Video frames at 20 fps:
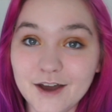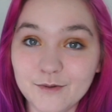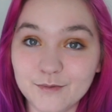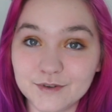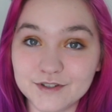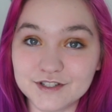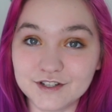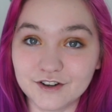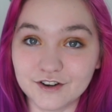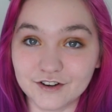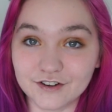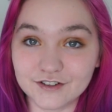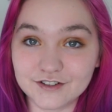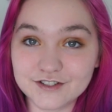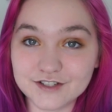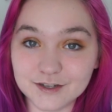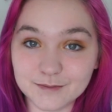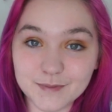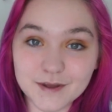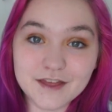was Girl,
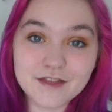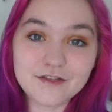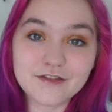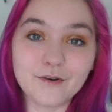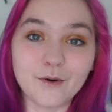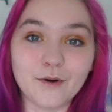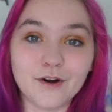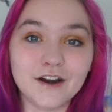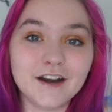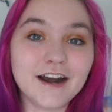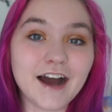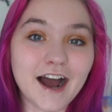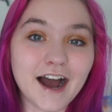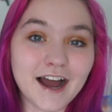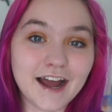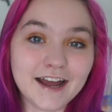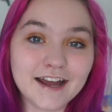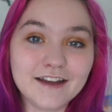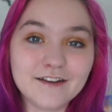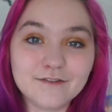Serpent, Thorn.
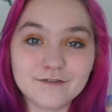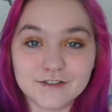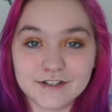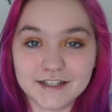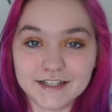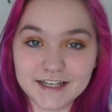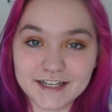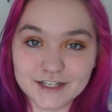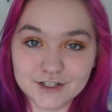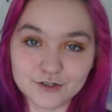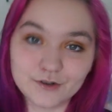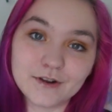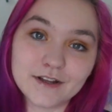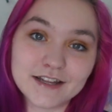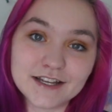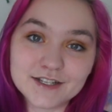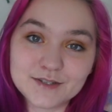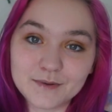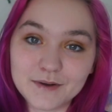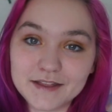I really enjoyed
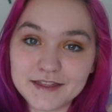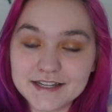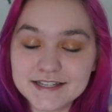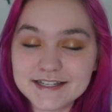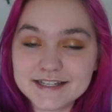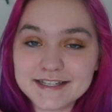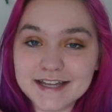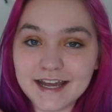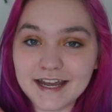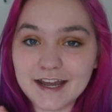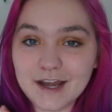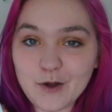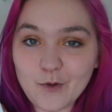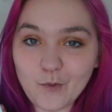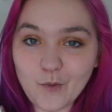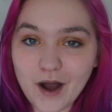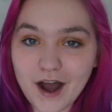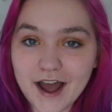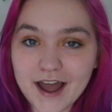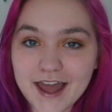this one. This is a
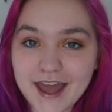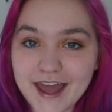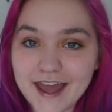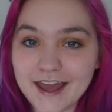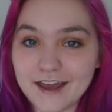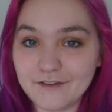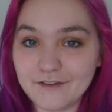YA